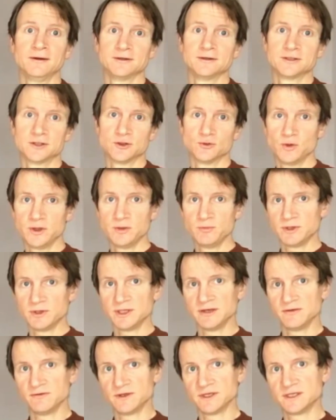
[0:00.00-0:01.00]
So we
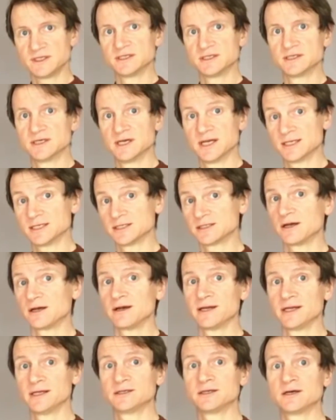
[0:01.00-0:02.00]
believe this is an
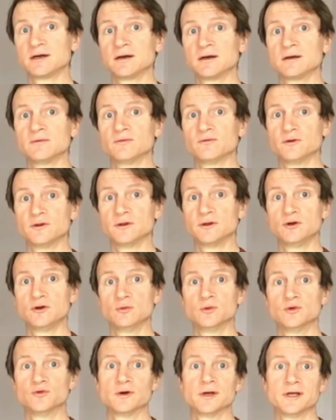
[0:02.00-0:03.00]
exciting time for the
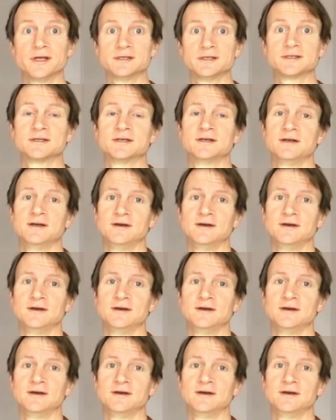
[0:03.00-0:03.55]
human race.